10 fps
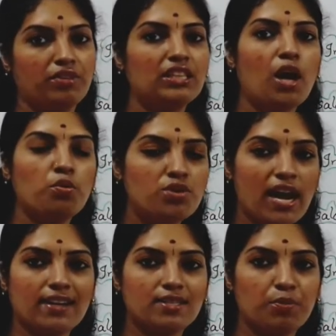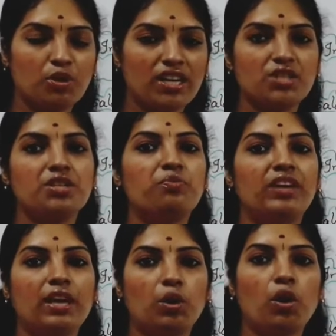Without transportation, we
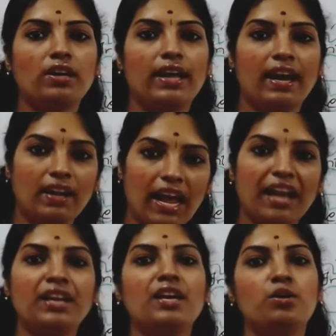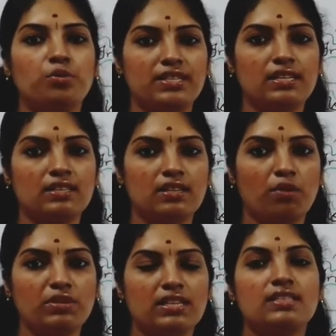cannot get any goods and
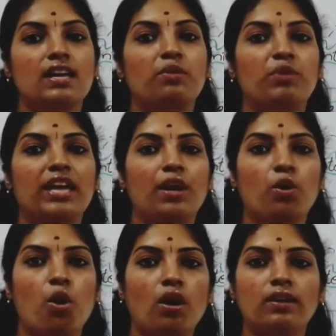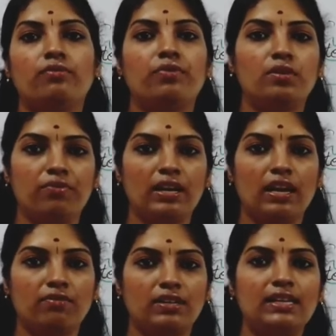services, and we cannot fulfill
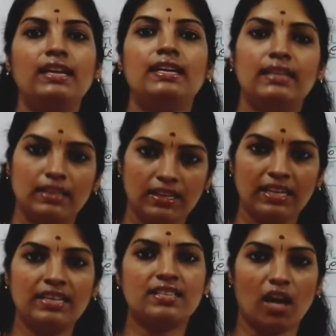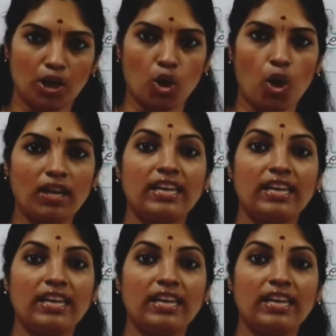our needs at all,